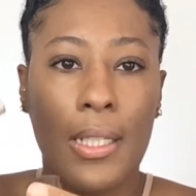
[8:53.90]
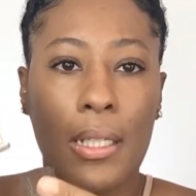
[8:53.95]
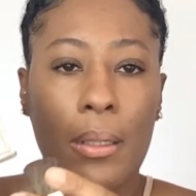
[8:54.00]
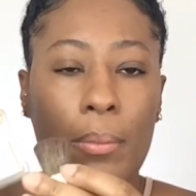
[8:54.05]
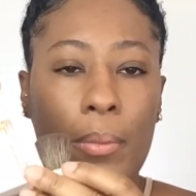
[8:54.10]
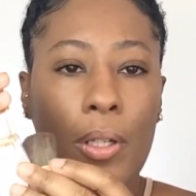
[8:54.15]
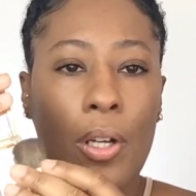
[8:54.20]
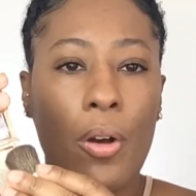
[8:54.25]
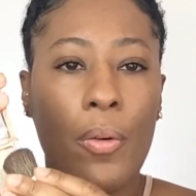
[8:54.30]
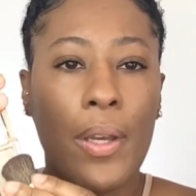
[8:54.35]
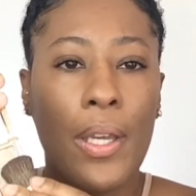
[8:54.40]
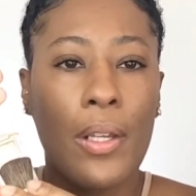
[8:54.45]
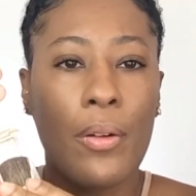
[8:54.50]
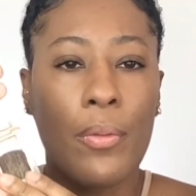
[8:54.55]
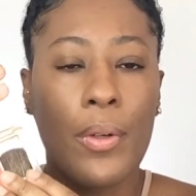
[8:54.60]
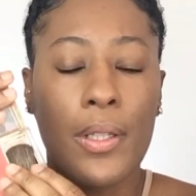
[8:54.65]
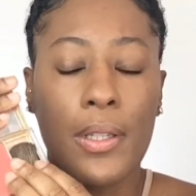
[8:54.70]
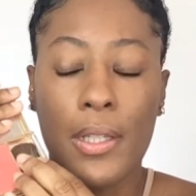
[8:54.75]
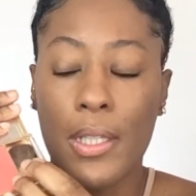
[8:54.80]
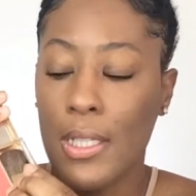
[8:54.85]
go in
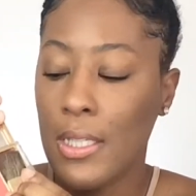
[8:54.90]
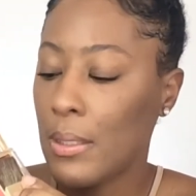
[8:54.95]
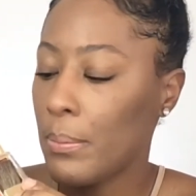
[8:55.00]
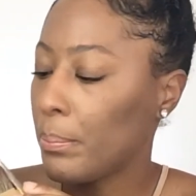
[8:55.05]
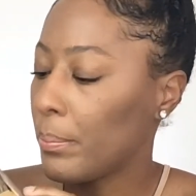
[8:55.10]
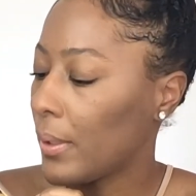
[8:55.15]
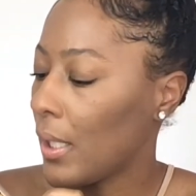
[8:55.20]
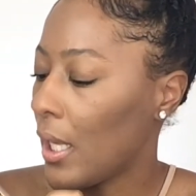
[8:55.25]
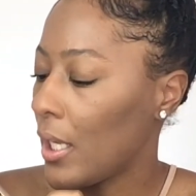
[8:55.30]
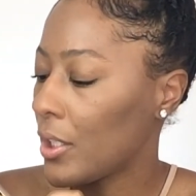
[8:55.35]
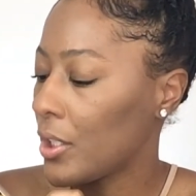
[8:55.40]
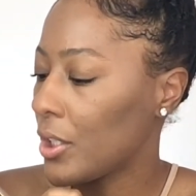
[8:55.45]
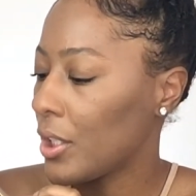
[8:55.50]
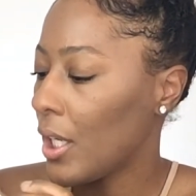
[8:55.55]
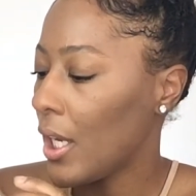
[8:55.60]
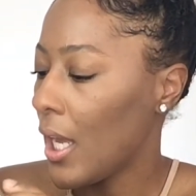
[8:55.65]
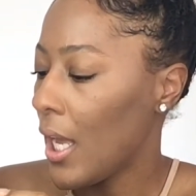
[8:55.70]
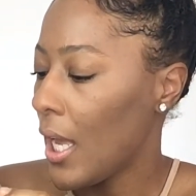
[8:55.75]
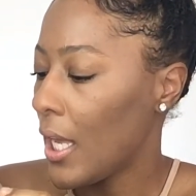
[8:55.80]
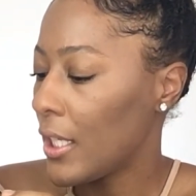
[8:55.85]
with this blush
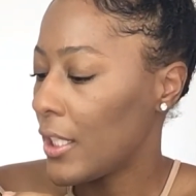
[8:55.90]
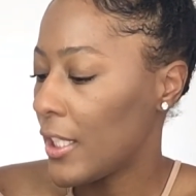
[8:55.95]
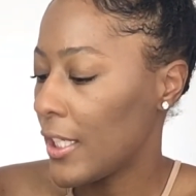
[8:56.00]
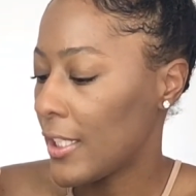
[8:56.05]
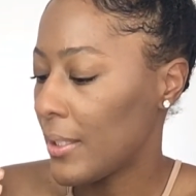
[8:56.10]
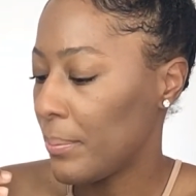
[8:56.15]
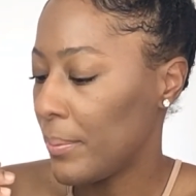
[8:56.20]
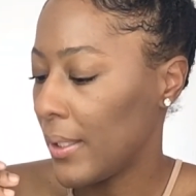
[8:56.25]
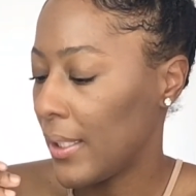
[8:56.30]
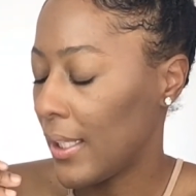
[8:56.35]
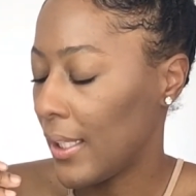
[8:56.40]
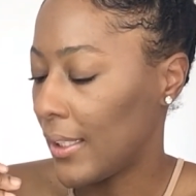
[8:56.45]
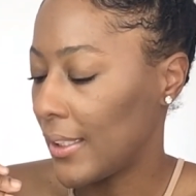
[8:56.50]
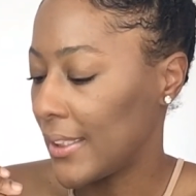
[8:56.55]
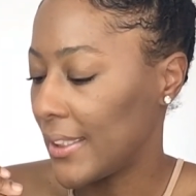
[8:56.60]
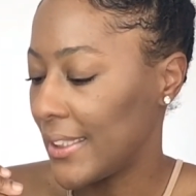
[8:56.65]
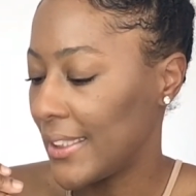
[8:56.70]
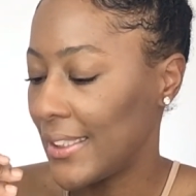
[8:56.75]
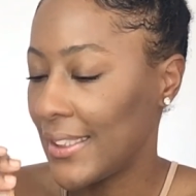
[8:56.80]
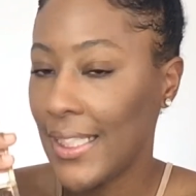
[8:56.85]
just
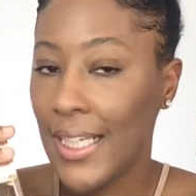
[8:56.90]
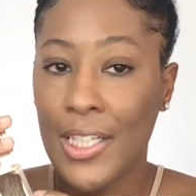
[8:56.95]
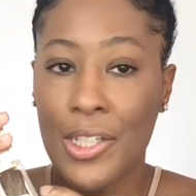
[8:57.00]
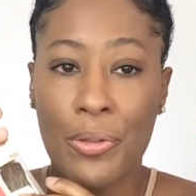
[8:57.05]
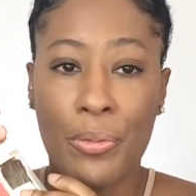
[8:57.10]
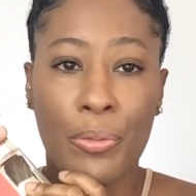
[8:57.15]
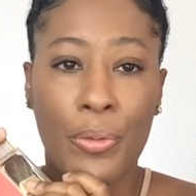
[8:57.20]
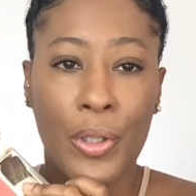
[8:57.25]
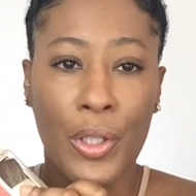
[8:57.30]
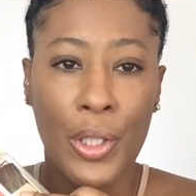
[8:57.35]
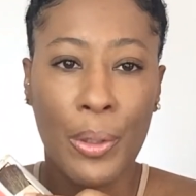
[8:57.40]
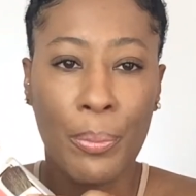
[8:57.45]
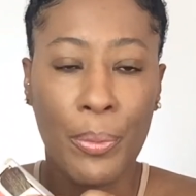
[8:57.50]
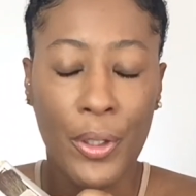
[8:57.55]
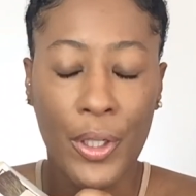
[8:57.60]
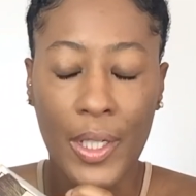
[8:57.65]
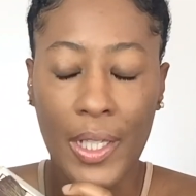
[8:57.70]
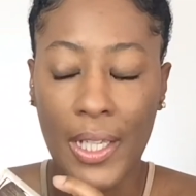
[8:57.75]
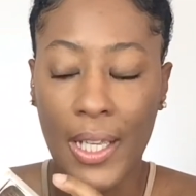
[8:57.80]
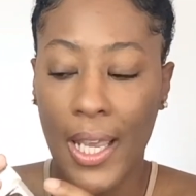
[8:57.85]
because it's really
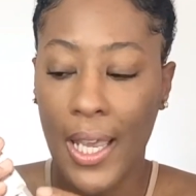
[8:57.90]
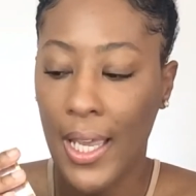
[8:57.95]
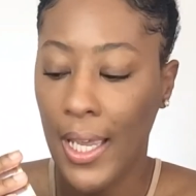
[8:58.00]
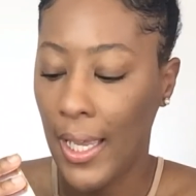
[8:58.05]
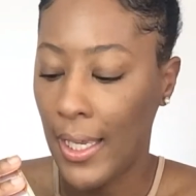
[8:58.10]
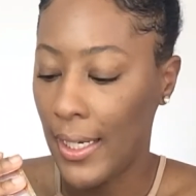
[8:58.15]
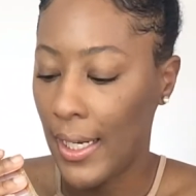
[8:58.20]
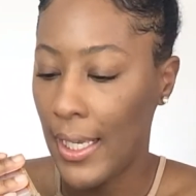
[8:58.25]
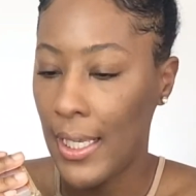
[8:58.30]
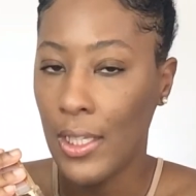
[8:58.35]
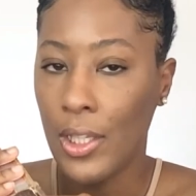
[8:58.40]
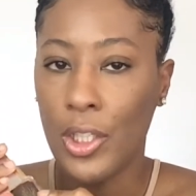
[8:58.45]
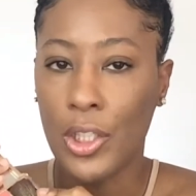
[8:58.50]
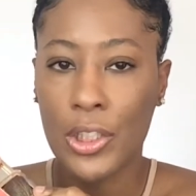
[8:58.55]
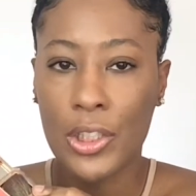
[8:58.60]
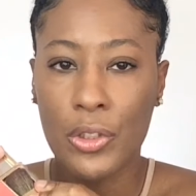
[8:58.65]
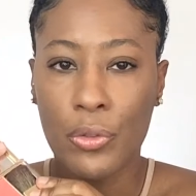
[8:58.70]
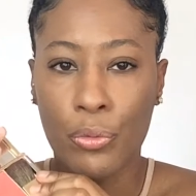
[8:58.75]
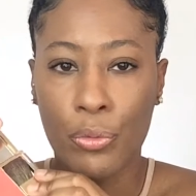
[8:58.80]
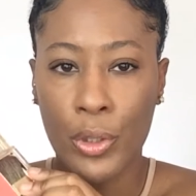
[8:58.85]
pretty and it looks
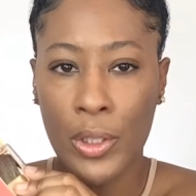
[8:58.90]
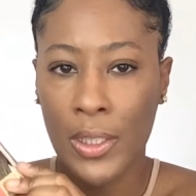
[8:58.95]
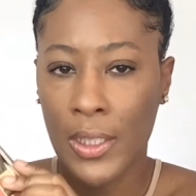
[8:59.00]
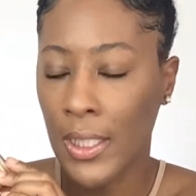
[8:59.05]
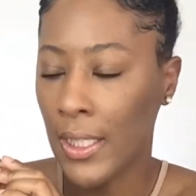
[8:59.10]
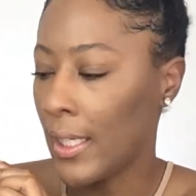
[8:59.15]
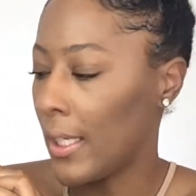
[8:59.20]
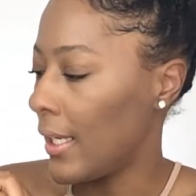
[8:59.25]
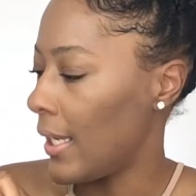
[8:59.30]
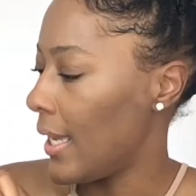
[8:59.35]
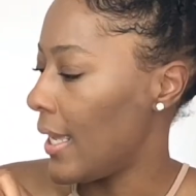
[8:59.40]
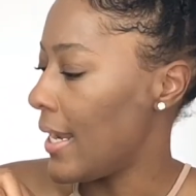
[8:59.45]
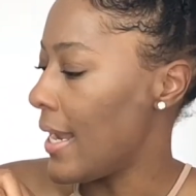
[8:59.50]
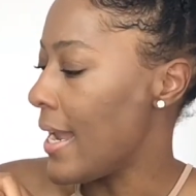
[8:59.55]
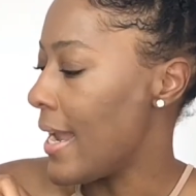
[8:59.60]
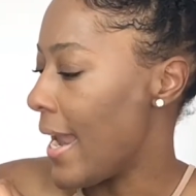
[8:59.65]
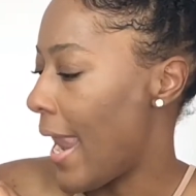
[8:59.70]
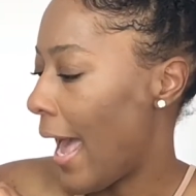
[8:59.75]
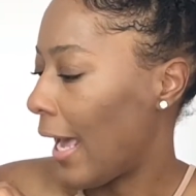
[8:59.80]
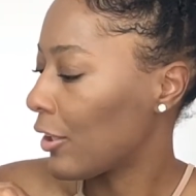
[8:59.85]
really
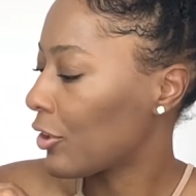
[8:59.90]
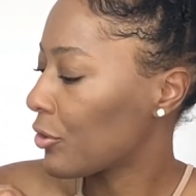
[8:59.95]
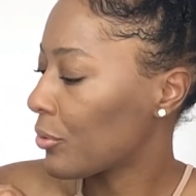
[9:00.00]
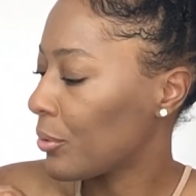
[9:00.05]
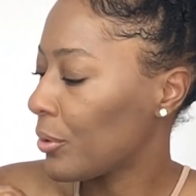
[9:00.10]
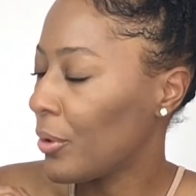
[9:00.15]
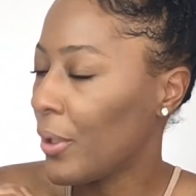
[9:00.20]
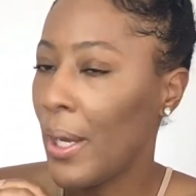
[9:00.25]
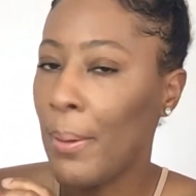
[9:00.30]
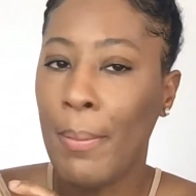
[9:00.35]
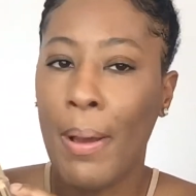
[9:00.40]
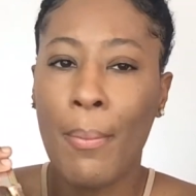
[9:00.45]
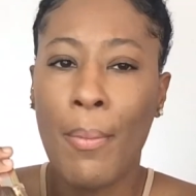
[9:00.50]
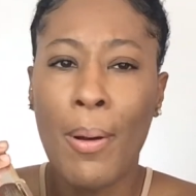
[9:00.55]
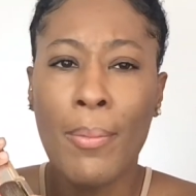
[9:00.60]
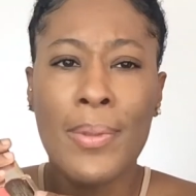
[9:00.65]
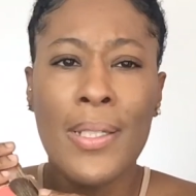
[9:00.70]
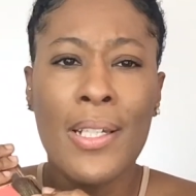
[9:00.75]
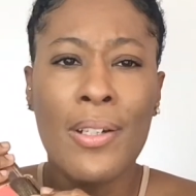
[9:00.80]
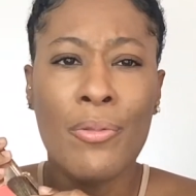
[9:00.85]
natural, and my mom
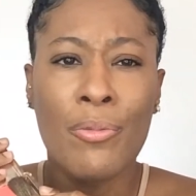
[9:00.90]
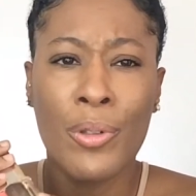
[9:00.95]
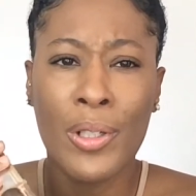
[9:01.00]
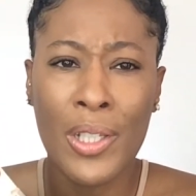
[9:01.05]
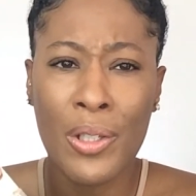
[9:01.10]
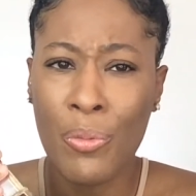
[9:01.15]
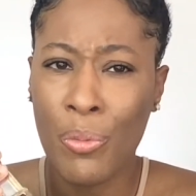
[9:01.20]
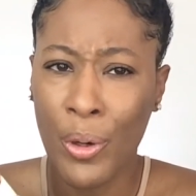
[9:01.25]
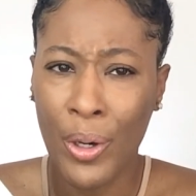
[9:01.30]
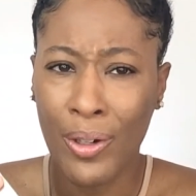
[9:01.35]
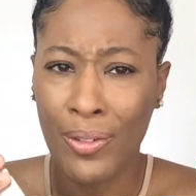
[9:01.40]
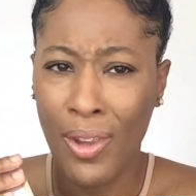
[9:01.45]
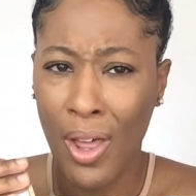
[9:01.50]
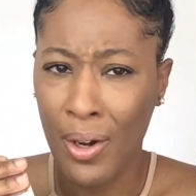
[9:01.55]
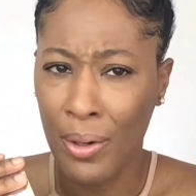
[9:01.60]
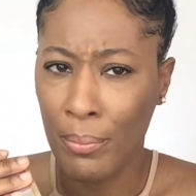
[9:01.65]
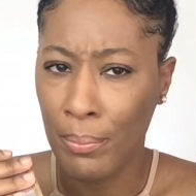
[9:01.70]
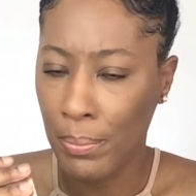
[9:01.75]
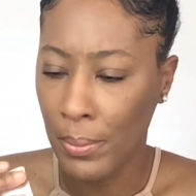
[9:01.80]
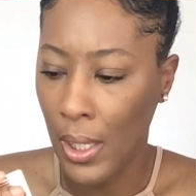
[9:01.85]
didn't really wear a lot
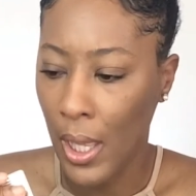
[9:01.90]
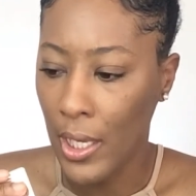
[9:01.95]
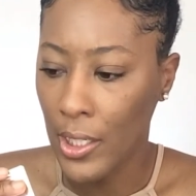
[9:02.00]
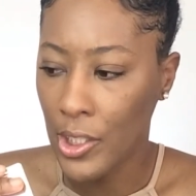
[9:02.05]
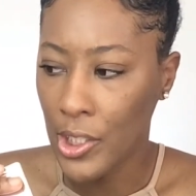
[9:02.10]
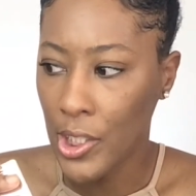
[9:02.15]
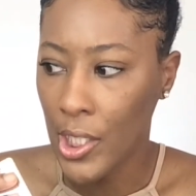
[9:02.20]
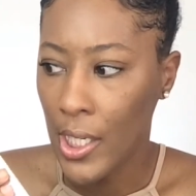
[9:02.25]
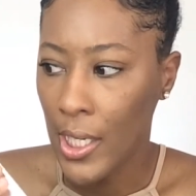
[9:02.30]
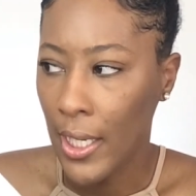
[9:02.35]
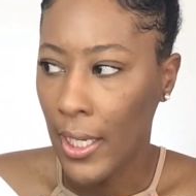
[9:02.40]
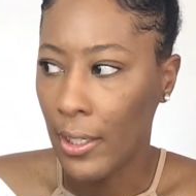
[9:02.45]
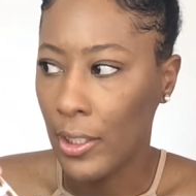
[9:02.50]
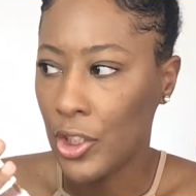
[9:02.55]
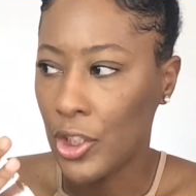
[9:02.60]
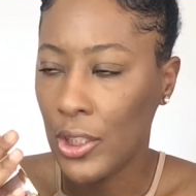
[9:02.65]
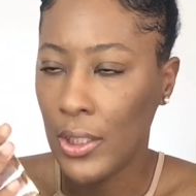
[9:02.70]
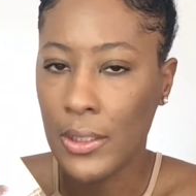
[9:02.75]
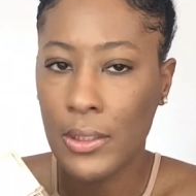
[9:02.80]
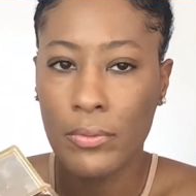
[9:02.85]
of blush.
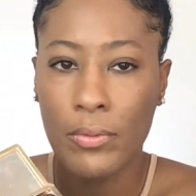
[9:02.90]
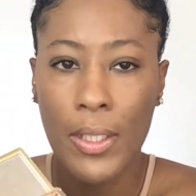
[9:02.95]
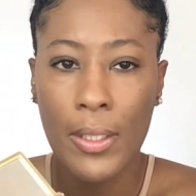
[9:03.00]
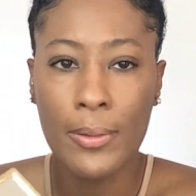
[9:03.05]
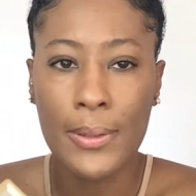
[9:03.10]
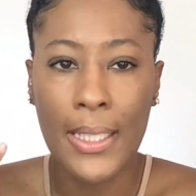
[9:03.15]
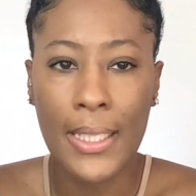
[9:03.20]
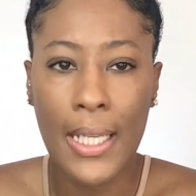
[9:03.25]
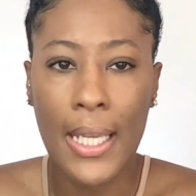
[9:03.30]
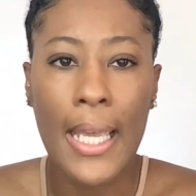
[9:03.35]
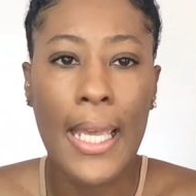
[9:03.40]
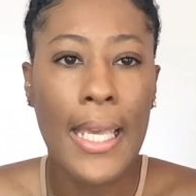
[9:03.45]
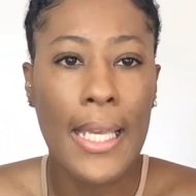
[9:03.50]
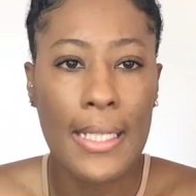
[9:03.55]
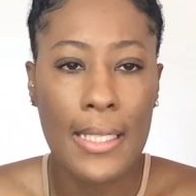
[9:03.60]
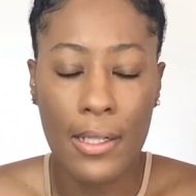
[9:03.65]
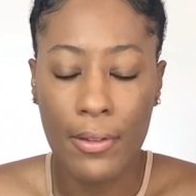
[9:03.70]
It was like a hint of